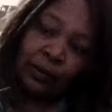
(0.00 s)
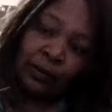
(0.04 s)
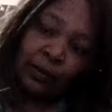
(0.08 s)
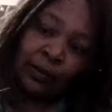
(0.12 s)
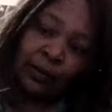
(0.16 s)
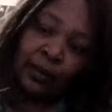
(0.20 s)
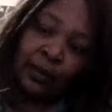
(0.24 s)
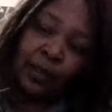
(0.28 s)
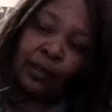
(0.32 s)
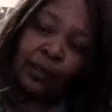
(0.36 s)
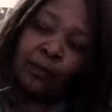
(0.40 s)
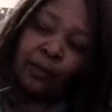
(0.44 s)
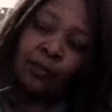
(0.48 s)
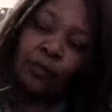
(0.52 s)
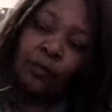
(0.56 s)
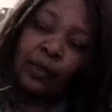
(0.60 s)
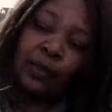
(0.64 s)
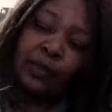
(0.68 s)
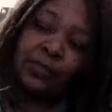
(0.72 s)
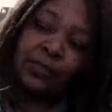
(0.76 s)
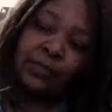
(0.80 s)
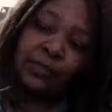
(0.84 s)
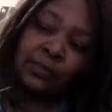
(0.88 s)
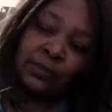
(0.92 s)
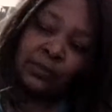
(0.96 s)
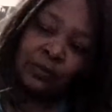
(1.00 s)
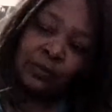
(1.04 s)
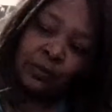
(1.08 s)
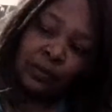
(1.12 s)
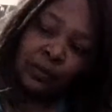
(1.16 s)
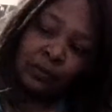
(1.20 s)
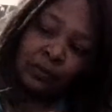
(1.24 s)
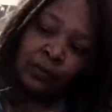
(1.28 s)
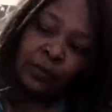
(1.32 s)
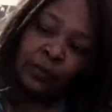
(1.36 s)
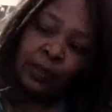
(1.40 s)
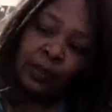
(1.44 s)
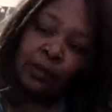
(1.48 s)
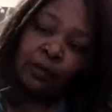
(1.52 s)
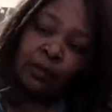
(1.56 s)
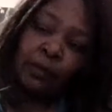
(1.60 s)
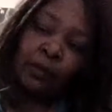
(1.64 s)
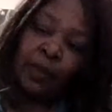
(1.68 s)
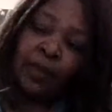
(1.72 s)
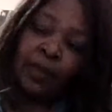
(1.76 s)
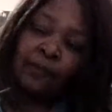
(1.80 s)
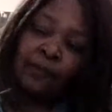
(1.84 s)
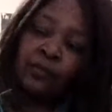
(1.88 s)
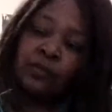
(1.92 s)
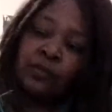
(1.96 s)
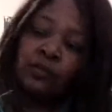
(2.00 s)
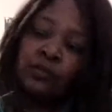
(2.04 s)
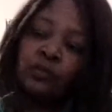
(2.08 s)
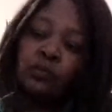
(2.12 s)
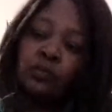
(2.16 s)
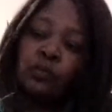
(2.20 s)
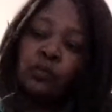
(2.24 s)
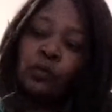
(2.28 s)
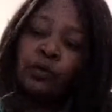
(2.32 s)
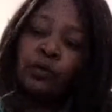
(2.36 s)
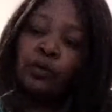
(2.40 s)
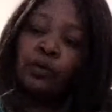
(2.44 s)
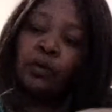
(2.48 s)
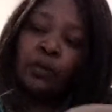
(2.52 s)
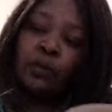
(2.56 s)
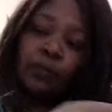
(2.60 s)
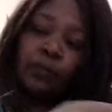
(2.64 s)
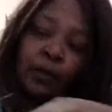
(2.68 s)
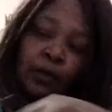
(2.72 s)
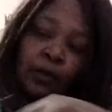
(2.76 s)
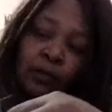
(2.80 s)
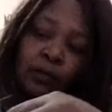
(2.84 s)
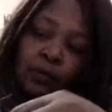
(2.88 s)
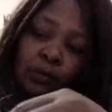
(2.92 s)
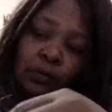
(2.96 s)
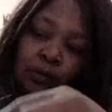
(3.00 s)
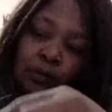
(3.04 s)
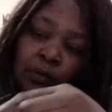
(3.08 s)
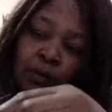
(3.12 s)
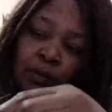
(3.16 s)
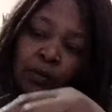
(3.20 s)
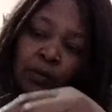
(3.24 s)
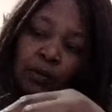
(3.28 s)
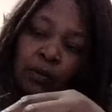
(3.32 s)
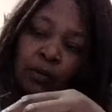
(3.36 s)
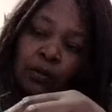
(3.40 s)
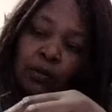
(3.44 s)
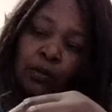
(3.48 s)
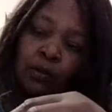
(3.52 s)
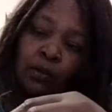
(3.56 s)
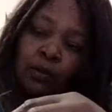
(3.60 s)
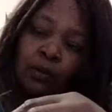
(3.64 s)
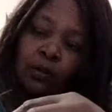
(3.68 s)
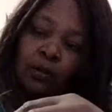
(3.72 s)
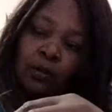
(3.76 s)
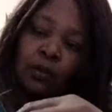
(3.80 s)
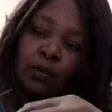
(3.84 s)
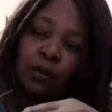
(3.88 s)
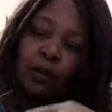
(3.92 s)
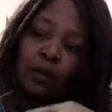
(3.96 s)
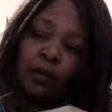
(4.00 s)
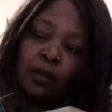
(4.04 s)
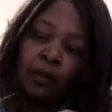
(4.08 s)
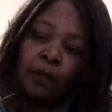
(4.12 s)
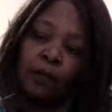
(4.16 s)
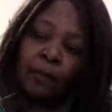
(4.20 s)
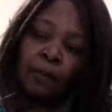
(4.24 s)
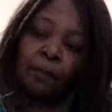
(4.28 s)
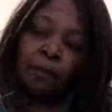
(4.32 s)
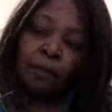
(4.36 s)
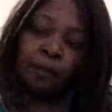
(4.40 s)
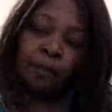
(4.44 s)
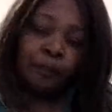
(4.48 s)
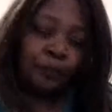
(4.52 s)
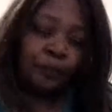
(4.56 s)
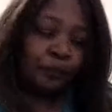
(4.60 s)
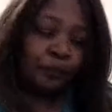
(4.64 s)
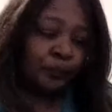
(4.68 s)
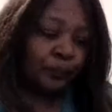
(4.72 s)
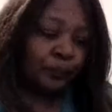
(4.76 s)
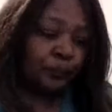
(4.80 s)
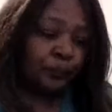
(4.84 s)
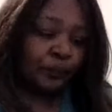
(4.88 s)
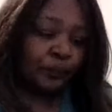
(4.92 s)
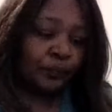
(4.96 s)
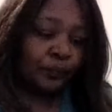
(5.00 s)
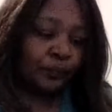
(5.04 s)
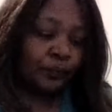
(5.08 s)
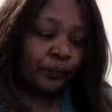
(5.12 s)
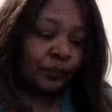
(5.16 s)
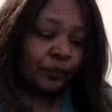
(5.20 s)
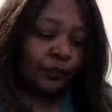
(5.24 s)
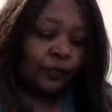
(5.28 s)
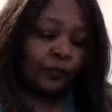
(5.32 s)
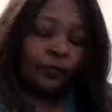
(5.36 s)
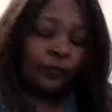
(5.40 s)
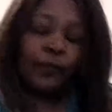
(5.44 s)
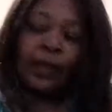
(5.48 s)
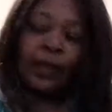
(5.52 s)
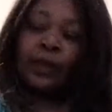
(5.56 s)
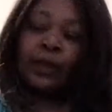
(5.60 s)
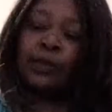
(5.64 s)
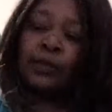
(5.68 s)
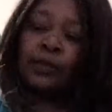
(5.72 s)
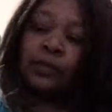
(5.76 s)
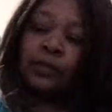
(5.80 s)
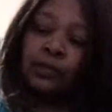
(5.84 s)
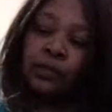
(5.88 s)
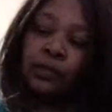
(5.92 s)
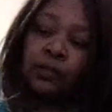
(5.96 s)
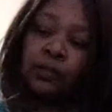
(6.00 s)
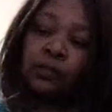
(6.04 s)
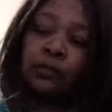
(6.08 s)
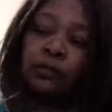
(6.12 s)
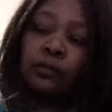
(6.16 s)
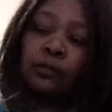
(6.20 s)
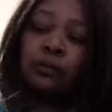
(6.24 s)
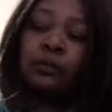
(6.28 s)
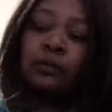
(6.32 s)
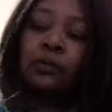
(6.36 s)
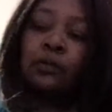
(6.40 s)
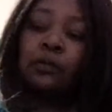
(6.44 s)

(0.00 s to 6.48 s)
kind of way to do it without having to worry about um fighting the glue,